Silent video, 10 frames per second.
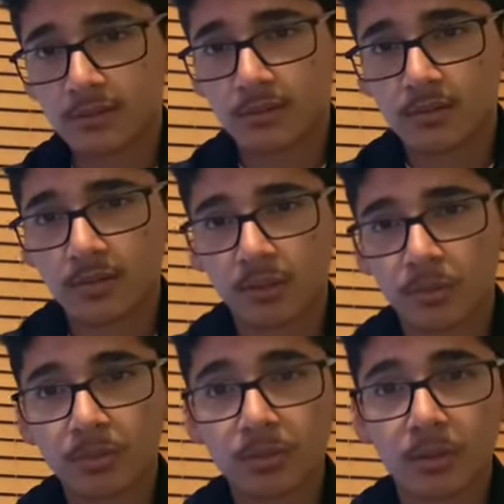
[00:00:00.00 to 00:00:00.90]
the
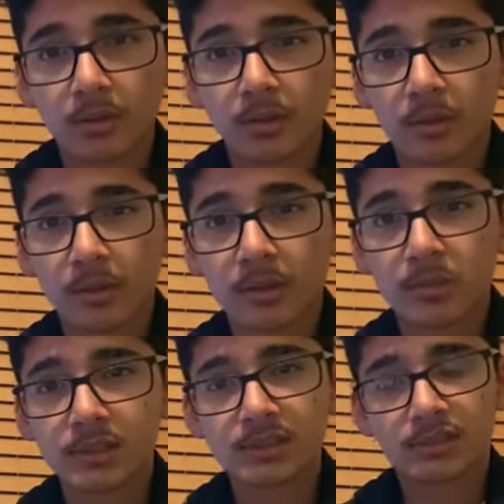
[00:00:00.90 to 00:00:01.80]
pulled pork already
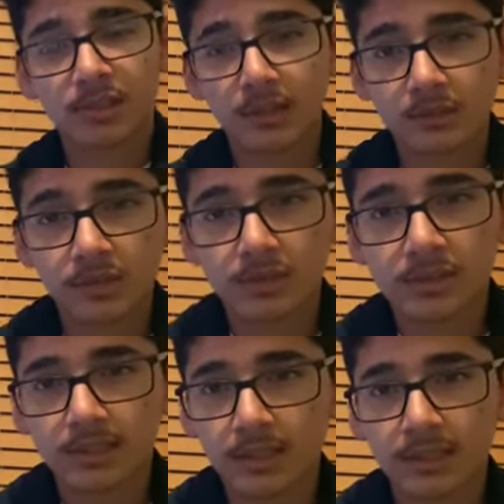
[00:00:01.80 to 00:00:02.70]
releases a lot of
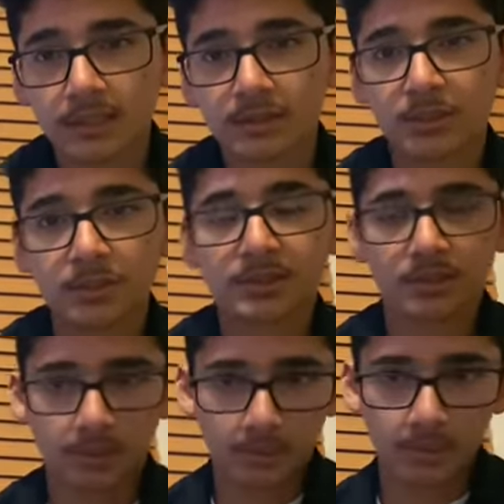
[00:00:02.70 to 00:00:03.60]
juices and it soaks into the
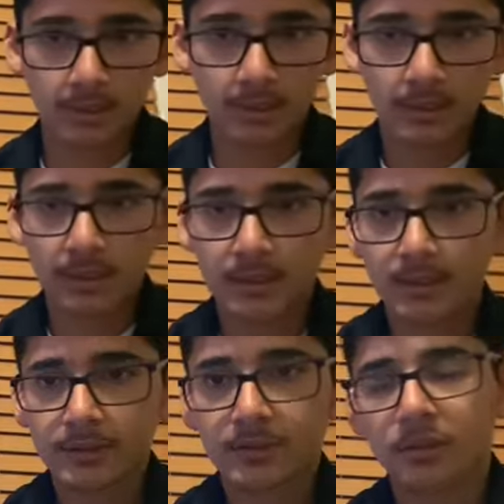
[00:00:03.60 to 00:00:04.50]
bread.
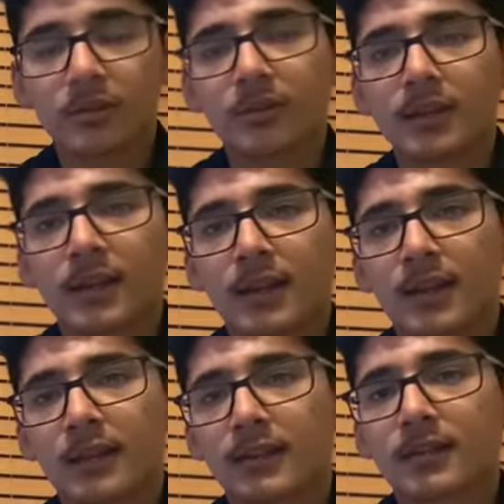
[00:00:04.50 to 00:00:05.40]
So you don't need
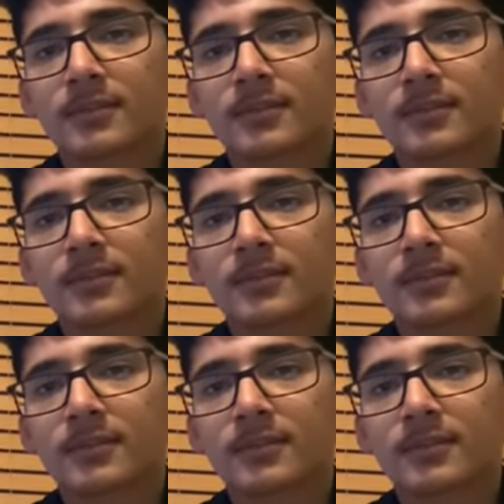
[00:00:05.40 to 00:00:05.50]
anything